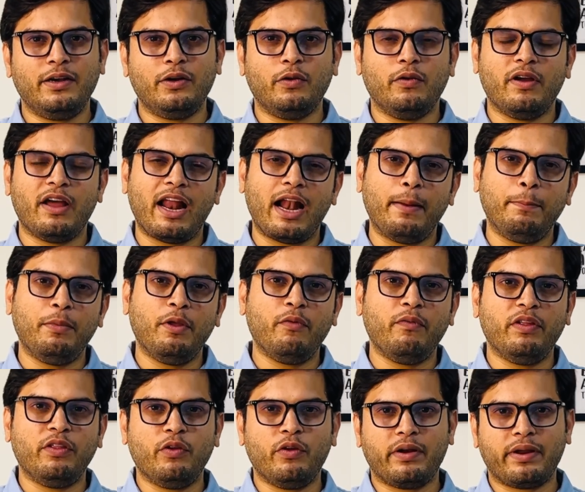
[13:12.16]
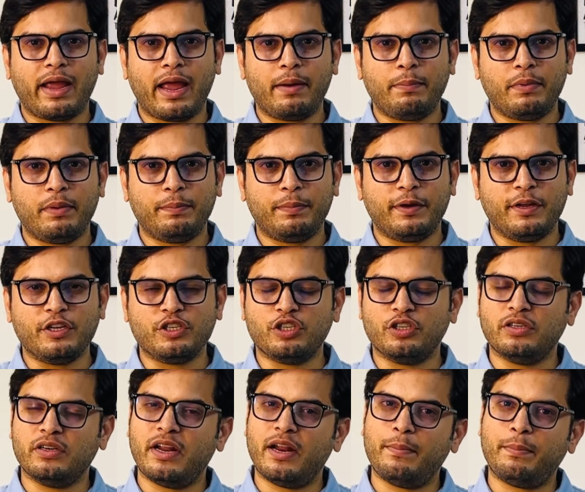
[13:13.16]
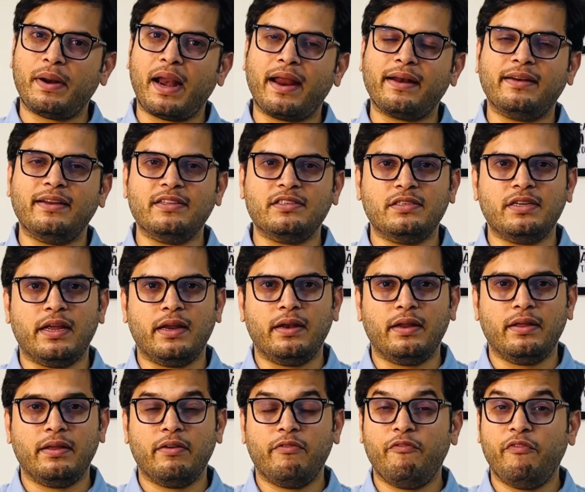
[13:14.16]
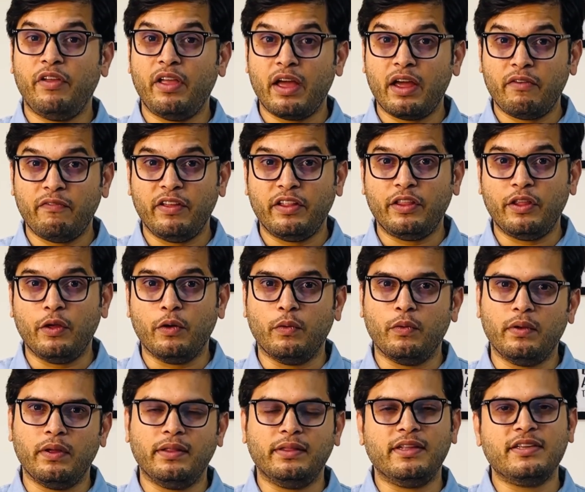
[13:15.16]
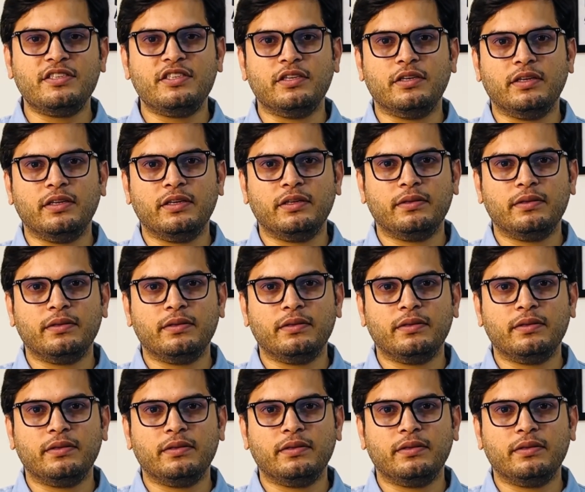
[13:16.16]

to help you with your CAT preparation and practice daily. We are with you in this journey.